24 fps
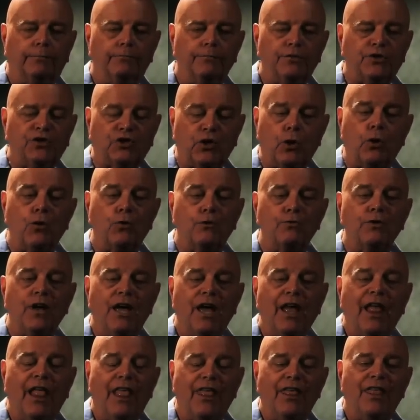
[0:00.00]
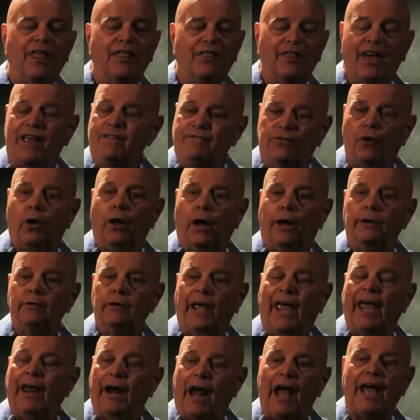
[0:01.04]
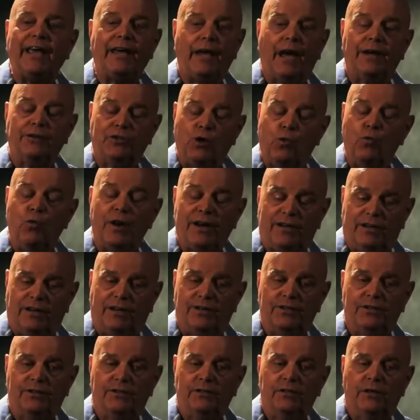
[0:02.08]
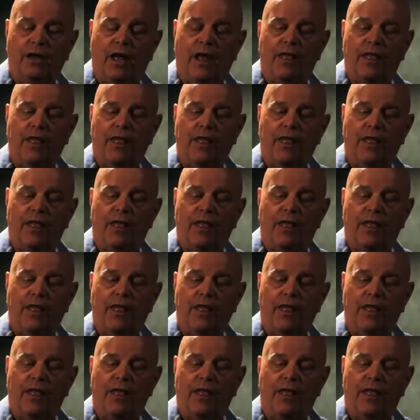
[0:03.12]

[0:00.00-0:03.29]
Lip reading: So they fought. And I got to witness